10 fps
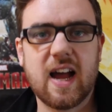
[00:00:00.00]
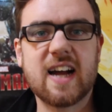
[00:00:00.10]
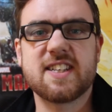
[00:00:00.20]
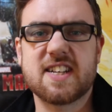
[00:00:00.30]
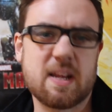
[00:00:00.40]

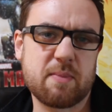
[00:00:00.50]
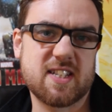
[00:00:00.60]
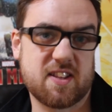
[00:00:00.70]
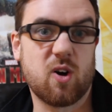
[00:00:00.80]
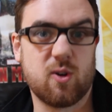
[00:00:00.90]
And you sent
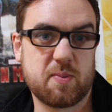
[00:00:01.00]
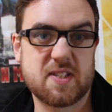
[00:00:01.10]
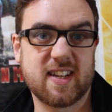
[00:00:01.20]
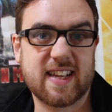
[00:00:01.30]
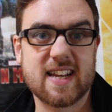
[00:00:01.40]
me to the
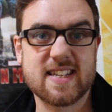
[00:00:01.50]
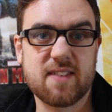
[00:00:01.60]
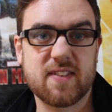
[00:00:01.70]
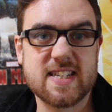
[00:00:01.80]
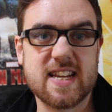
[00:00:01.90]
hospital again,
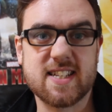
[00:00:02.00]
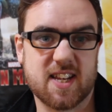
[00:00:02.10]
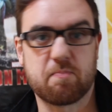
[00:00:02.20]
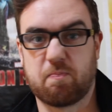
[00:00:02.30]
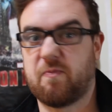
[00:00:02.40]
David D,
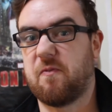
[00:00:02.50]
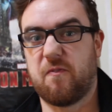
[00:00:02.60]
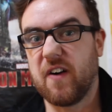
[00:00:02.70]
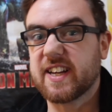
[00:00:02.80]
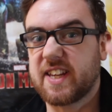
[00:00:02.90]
so
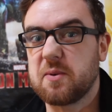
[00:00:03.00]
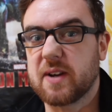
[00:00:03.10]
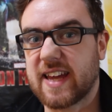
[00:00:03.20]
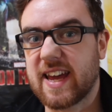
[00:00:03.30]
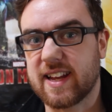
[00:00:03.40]
fuck you
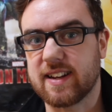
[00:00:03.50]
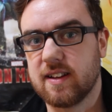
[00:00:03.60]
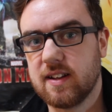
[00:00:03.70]
again.